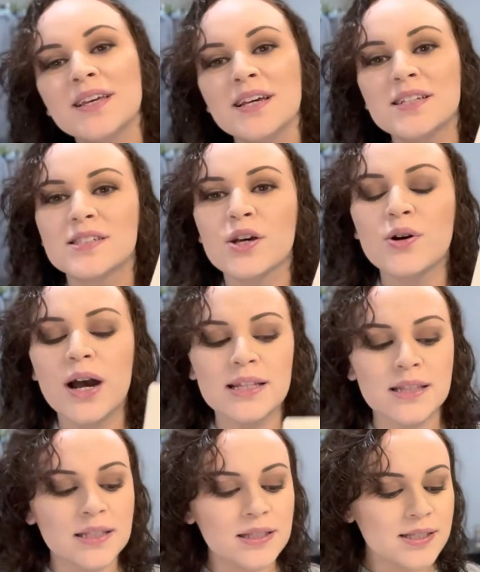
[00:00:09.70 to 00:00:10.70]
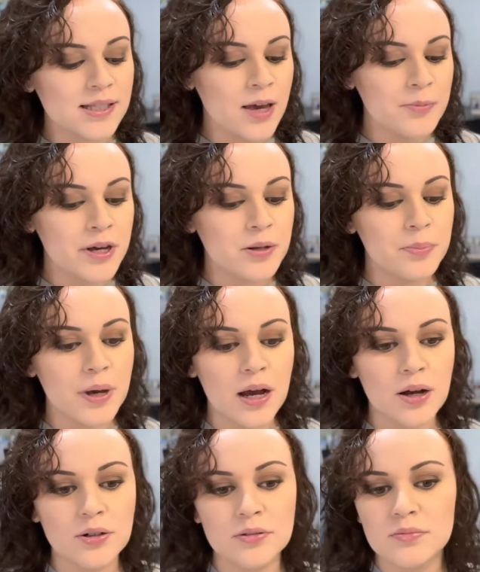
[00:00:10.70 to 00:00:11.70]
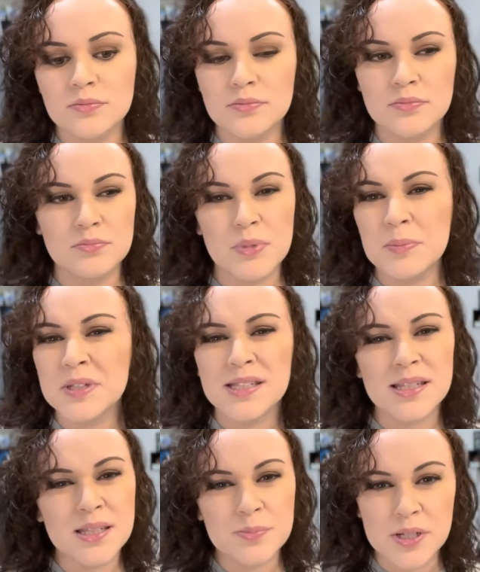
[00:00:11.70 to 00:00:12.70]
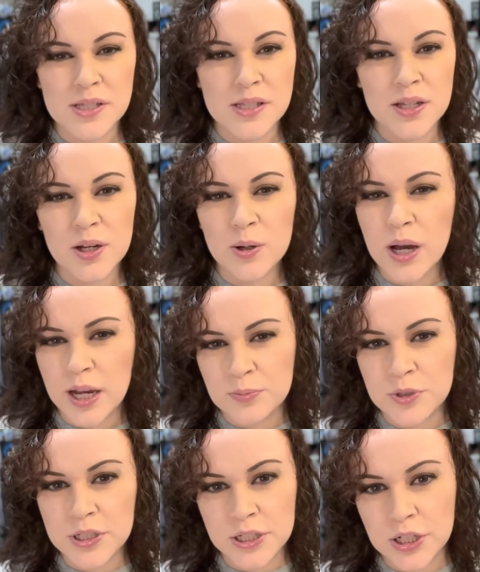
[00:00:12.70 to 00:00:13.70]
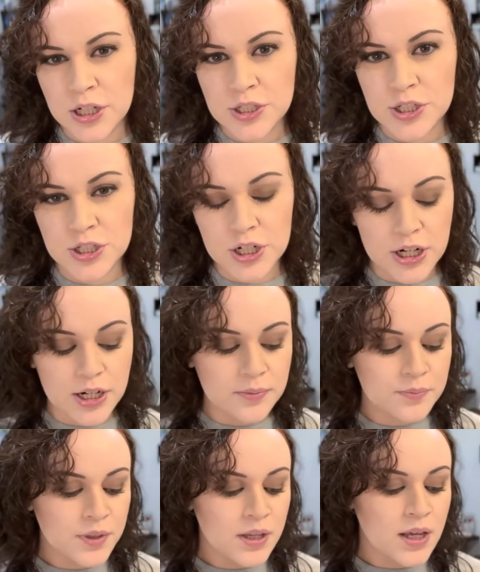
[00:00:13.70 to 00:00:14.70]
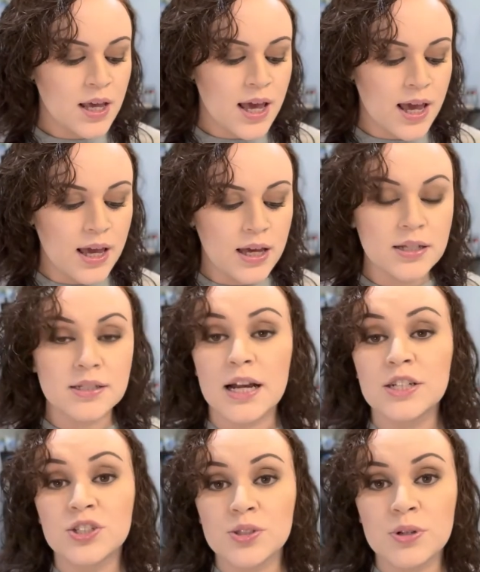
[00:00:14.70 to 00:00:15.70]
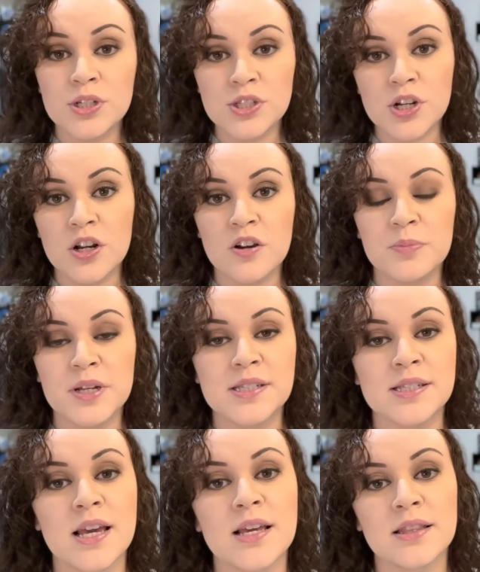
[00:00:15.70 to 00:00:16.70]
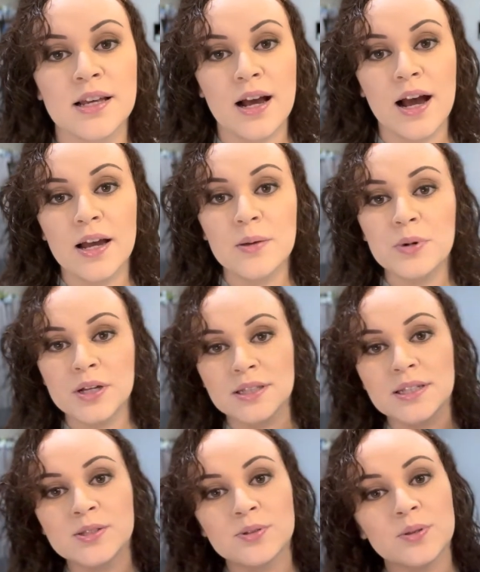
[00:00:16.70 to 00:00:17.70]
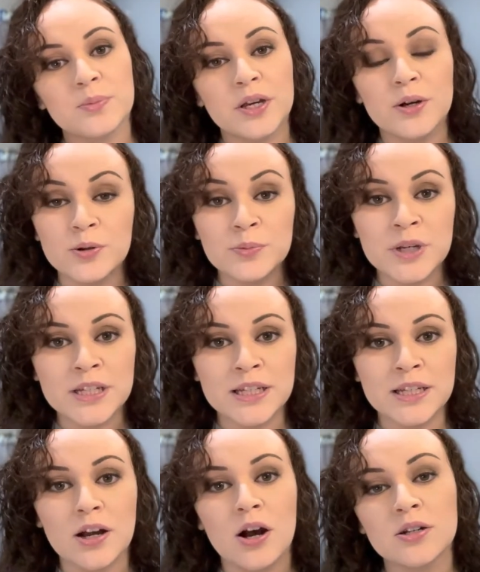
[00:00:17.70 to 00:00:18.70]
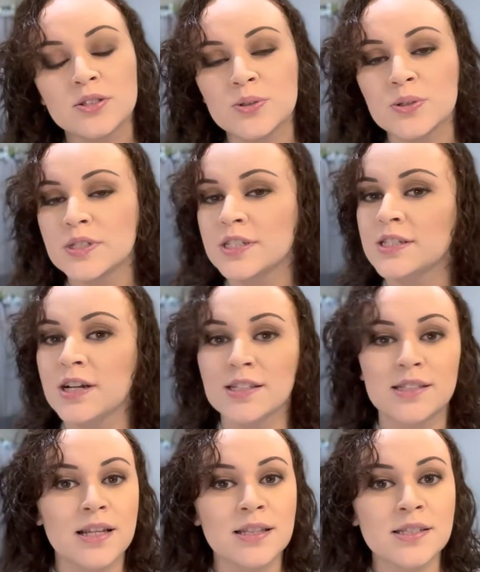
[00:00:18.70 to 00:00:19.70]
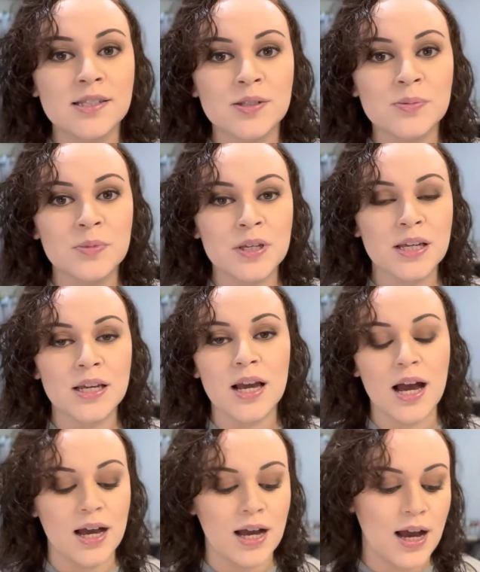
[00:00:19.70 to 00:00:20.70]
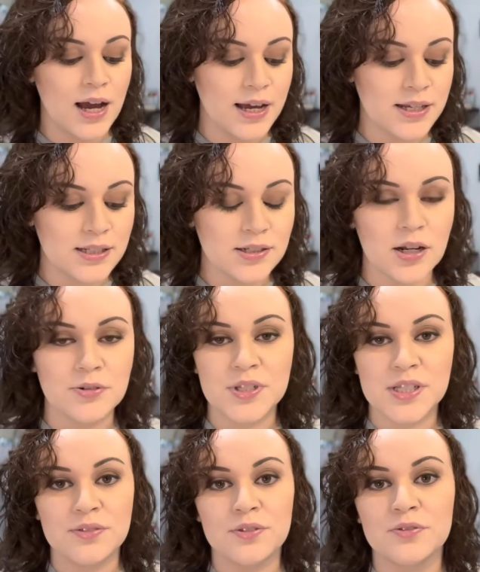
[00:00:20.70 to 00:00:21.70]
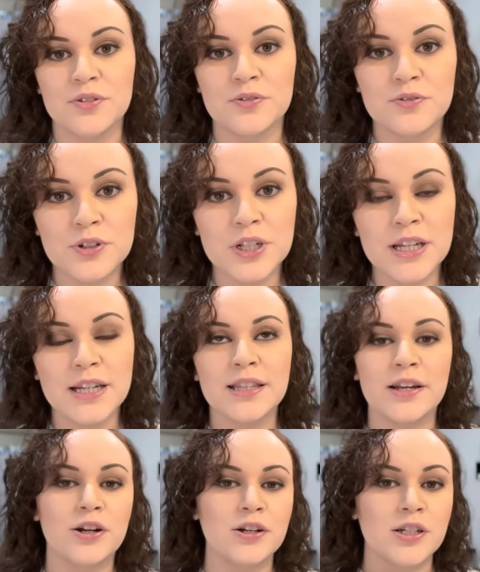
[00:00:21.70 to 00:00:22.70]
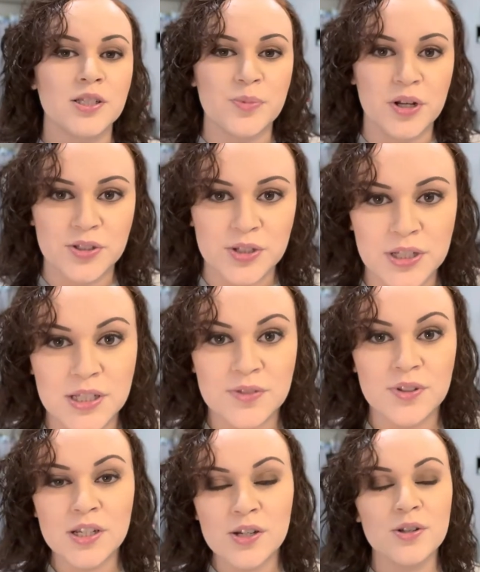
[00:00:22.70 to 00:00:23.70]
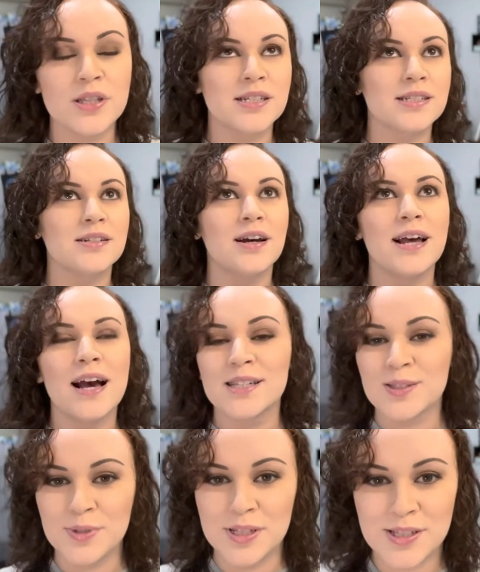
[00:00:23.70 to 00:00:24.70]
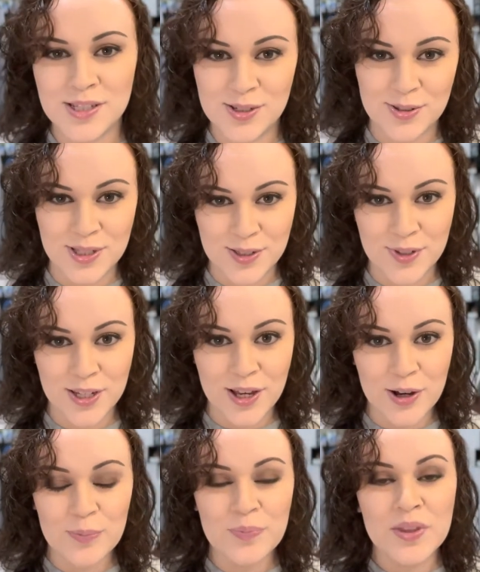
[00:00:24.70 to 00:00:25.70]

So I think this came out about maybe 6 months ago. I'm really not sure. And I just want to start off by saying that I bought this with my own money. Hot Tools did not send this to me. I did not receive it for free. They are not sponsoring this video. They did not ask me to do this video.